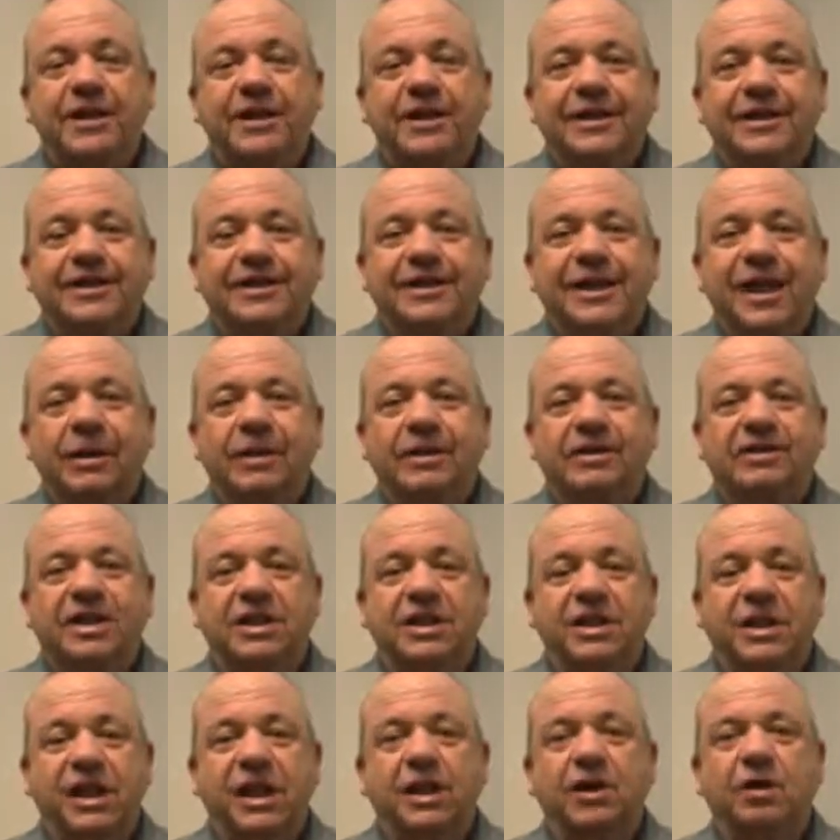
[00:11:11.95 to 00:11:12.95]
there is a
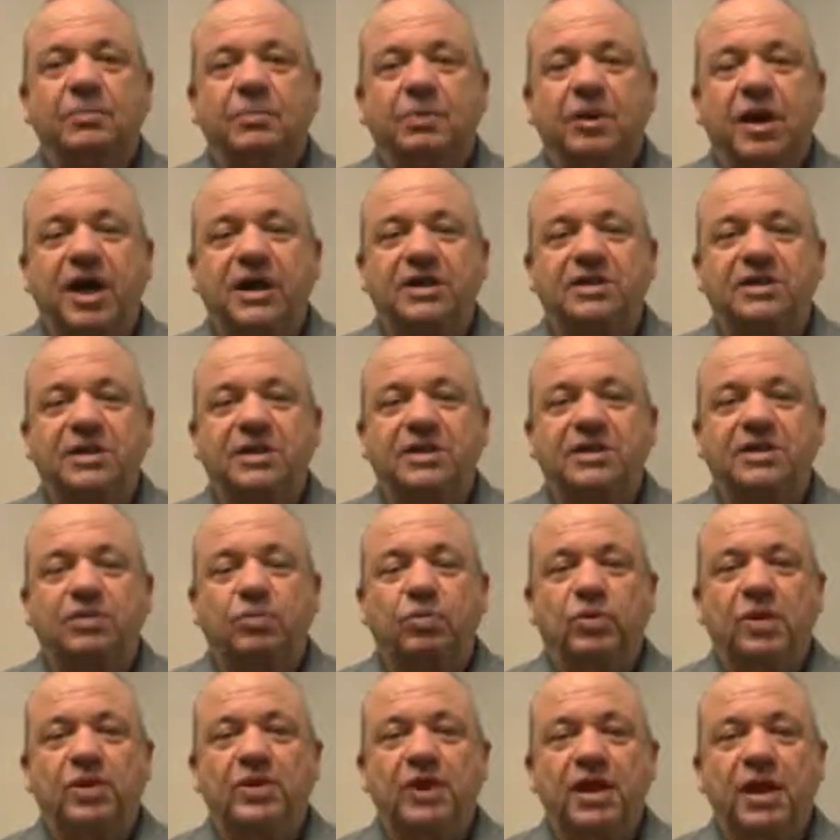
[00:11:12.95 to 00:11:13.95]
legal process
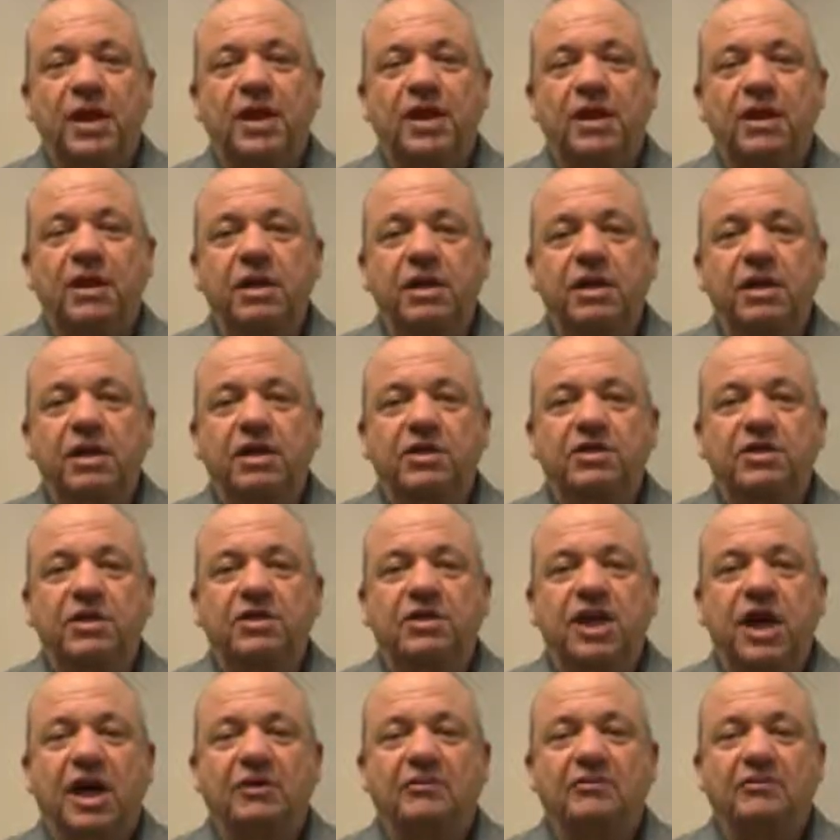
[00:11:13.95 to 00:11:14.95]
within the
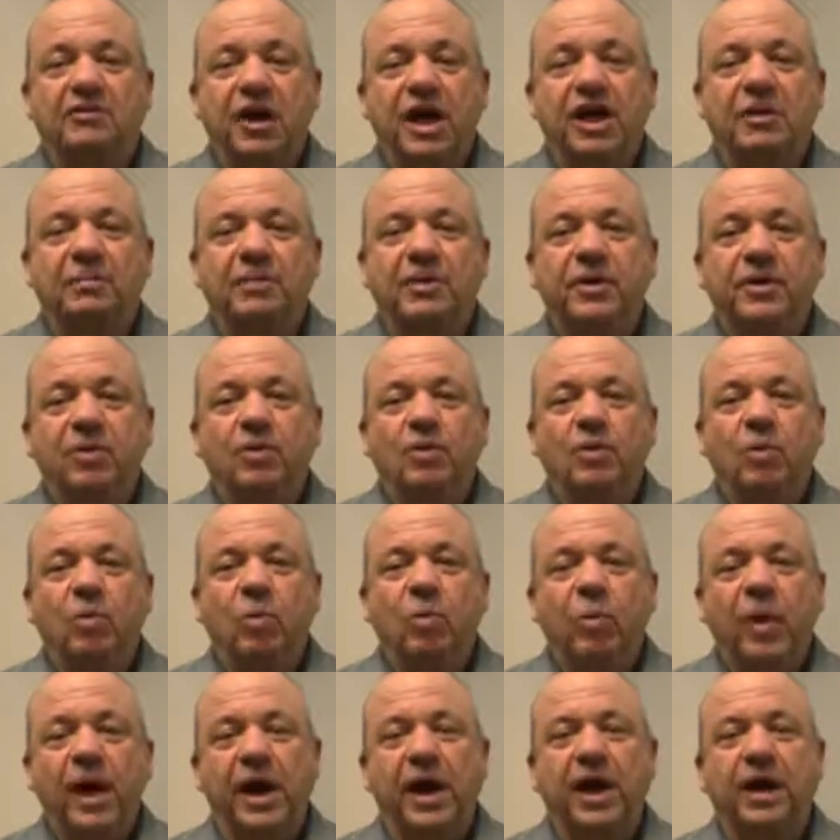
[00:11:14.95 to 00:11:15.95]
Dodd-Frank bill
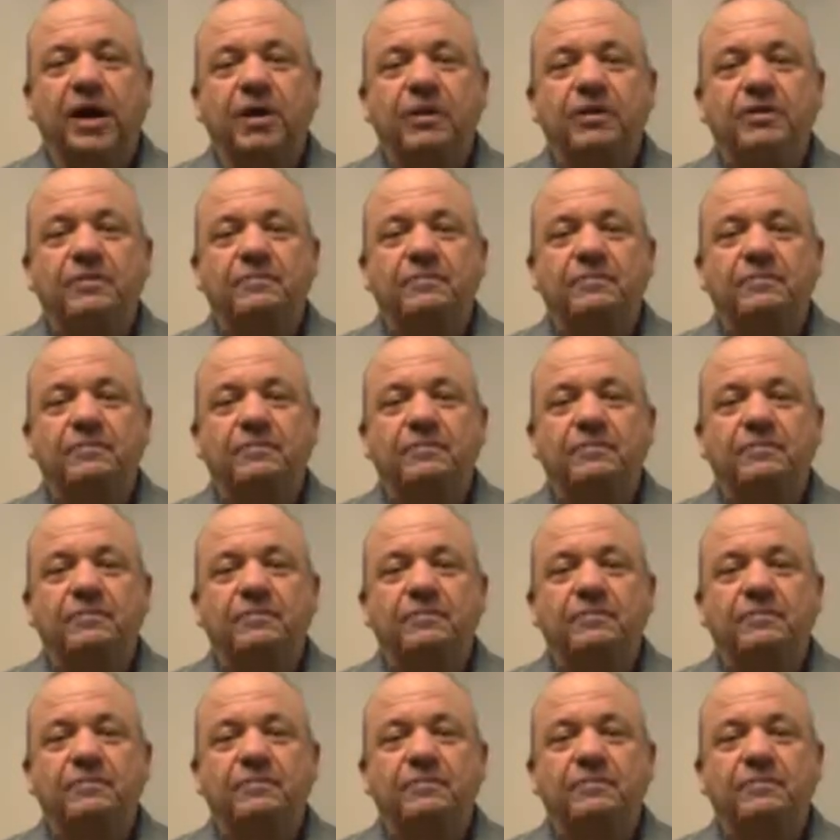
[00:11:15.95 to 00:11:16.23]
where